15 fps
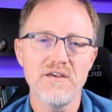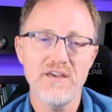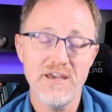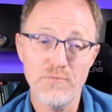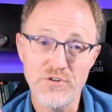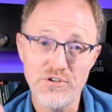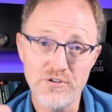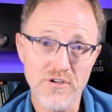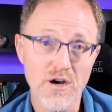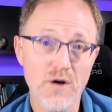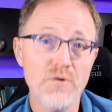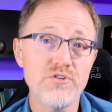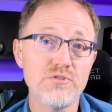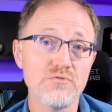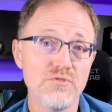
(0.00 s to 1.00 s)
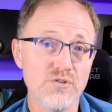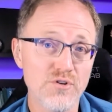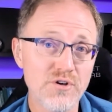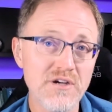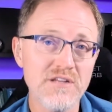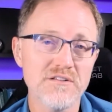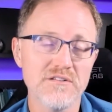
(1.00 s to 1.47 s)
And when you go and you
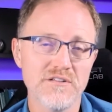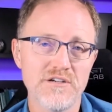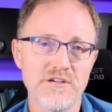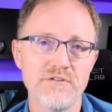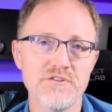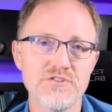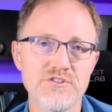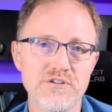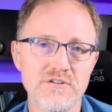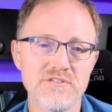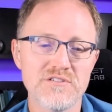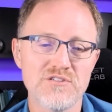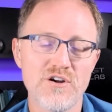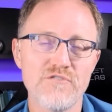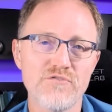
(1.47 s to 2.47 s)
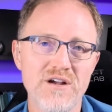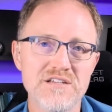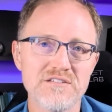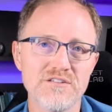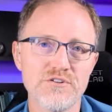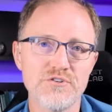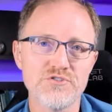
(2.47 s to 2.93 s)
look in the literature, this
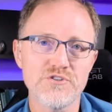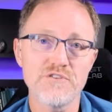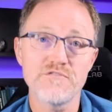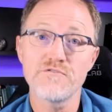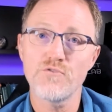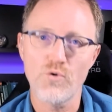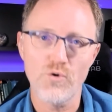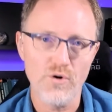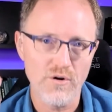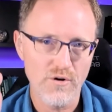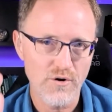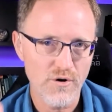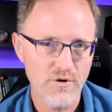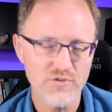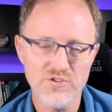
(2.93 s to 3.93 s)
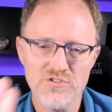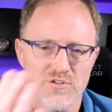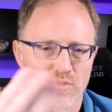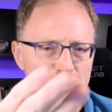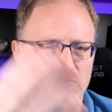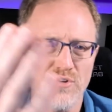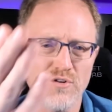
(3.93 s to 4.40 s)
turfgrass literature for, or you just
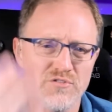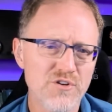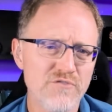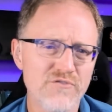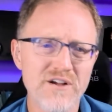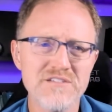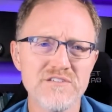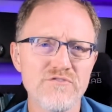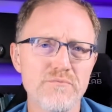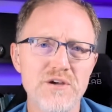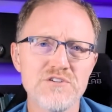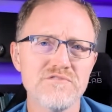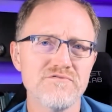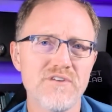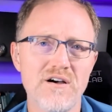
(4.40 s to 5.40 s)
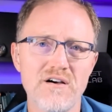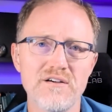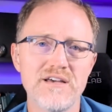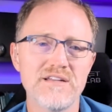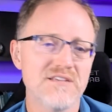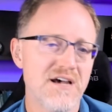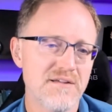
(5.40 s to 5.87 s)
go to go to turfgrass information file
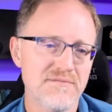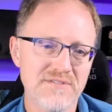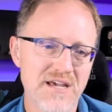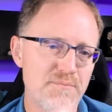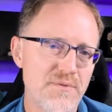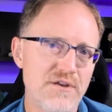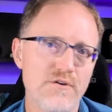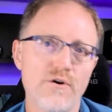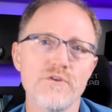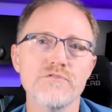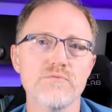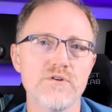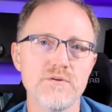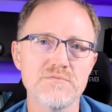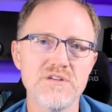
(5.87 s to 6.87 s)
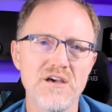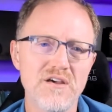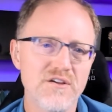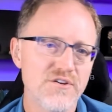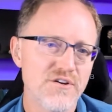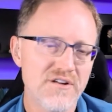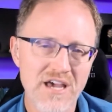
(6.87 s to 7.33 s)
and type type in earthworms,
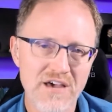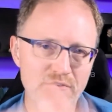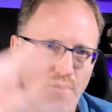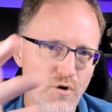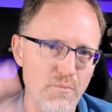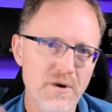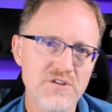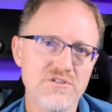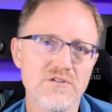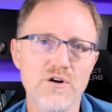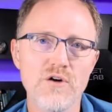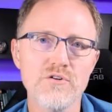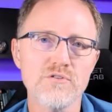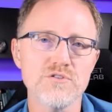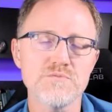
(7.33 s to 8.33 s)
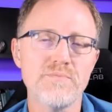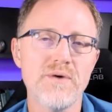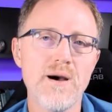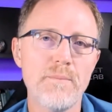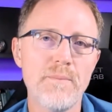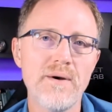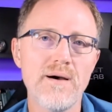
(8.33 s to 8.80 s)
you're going to have a whole bunch of articles
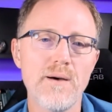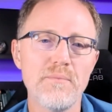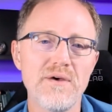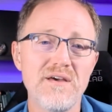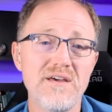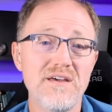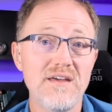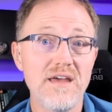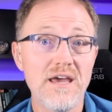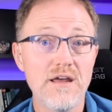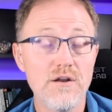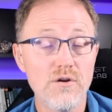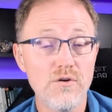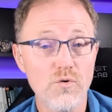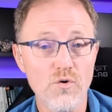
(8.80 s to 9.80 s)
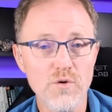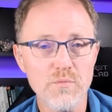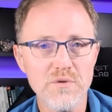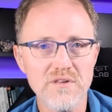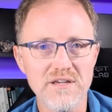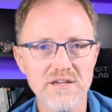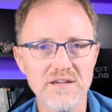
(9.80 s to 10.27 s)
pop up. And
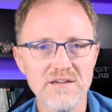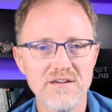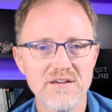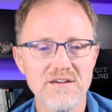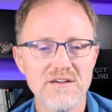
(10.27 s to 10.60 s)
normally,